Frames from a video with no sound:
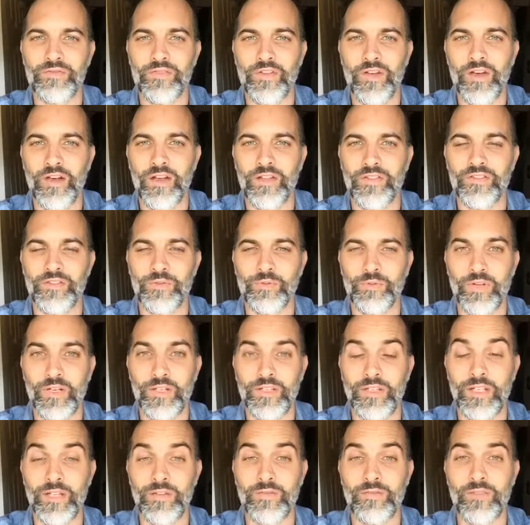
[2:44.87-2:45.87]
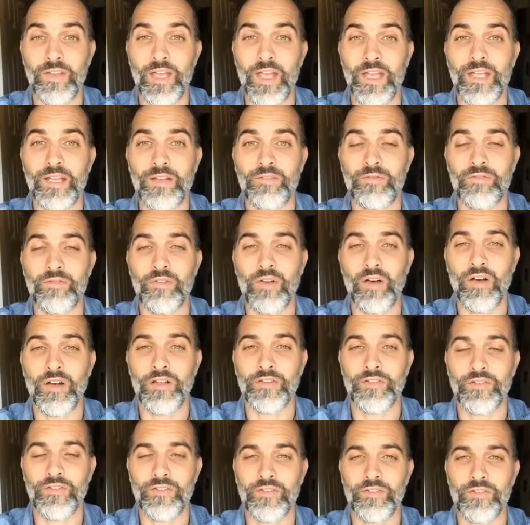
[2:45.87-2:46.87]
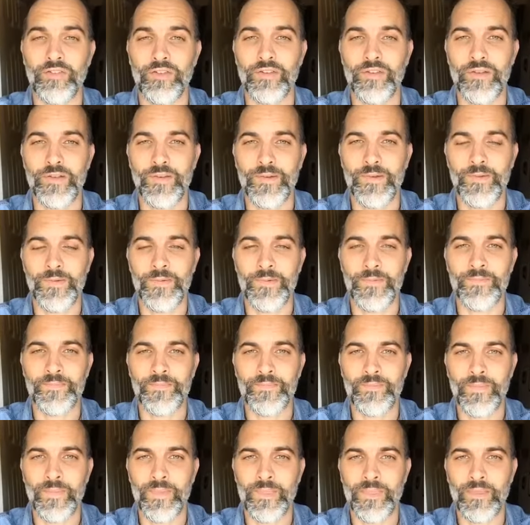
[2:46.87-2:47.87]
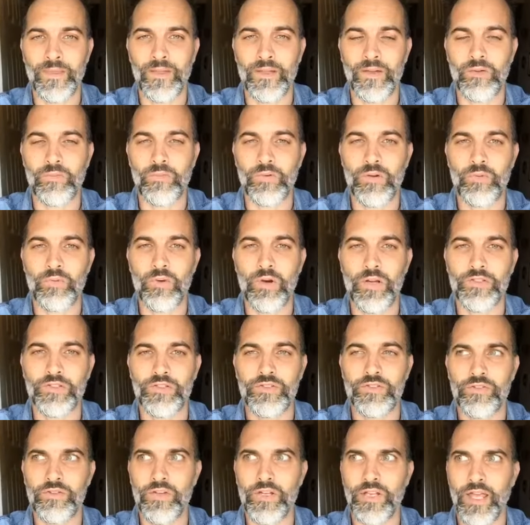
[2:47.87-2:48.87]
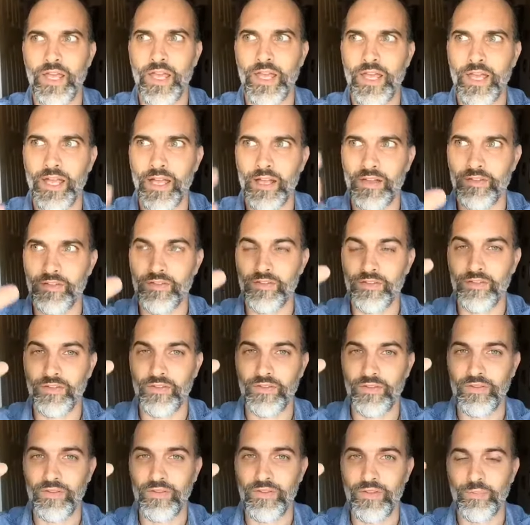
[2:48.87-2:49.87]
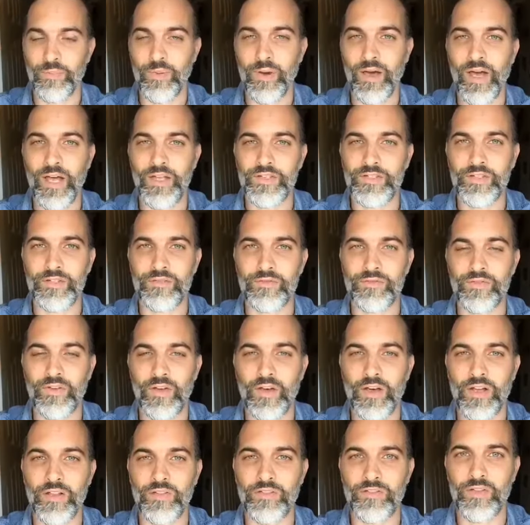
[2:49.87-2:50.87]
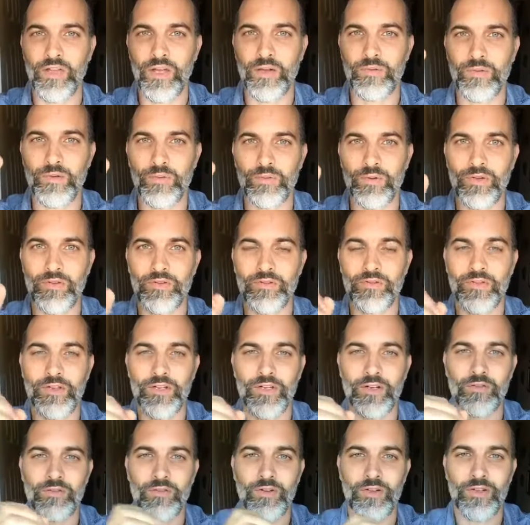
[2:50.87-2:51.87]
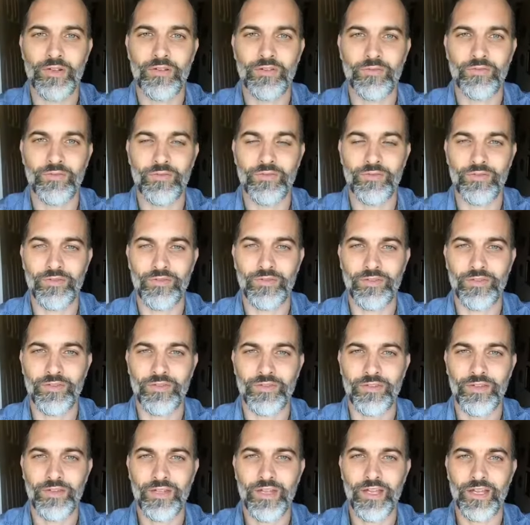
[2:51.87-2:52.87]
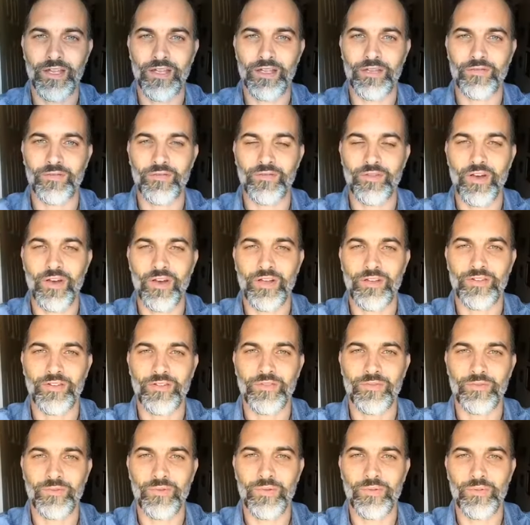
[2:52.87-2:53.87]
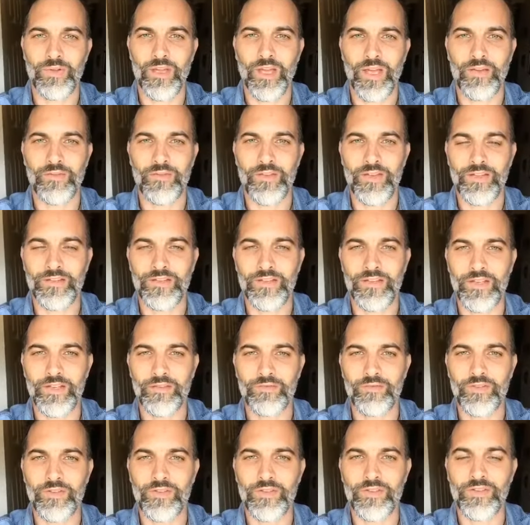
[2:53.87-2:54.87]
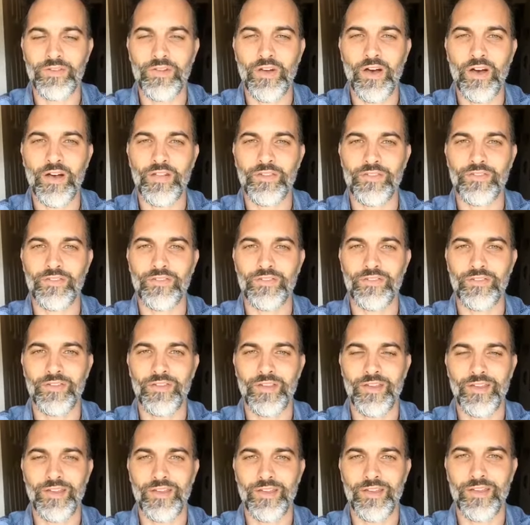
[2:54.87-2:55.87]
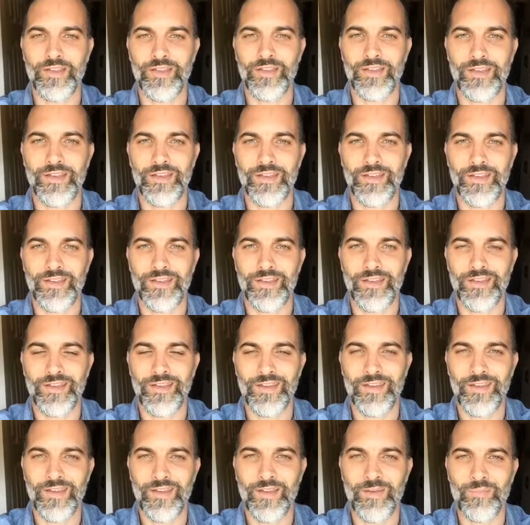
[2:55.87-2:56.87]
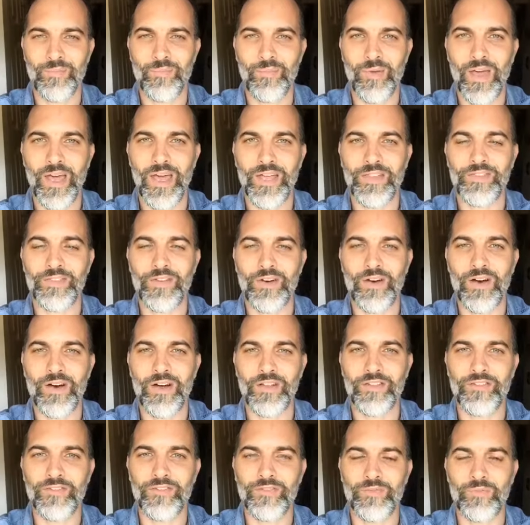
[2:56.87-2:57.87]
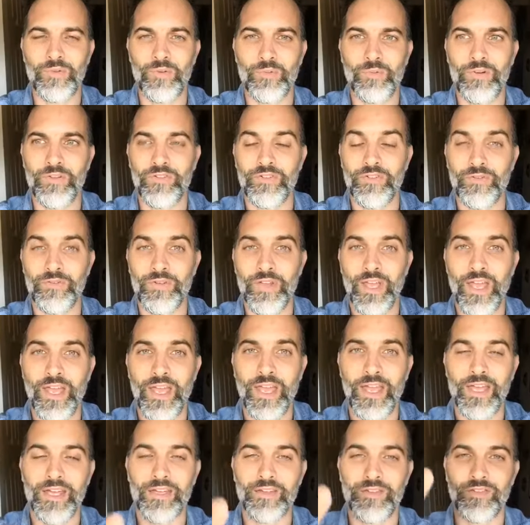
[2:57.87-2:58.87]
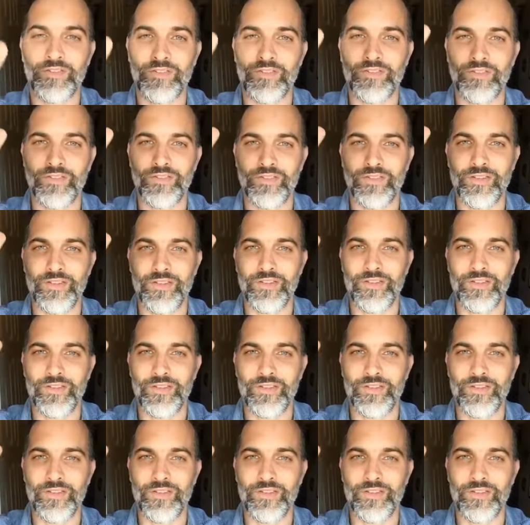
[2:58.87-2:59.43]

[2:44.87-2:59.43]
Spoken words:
thoughts and create the idea of negative thoughts, we want to enhance the positive thoughts and we want to get rid of the negative thoughts. When we have the idea of good thoughts and bad thoughts, we want to enhance